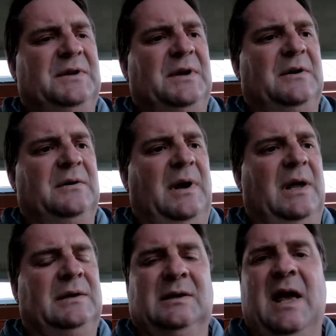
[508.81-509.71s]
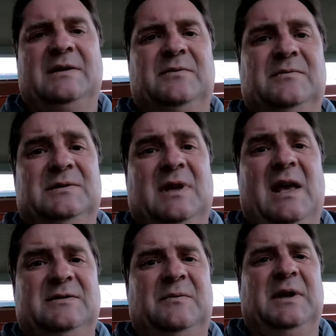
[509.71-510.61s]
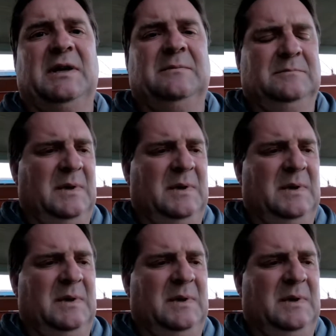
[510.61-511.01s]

the year, and the last one was last week.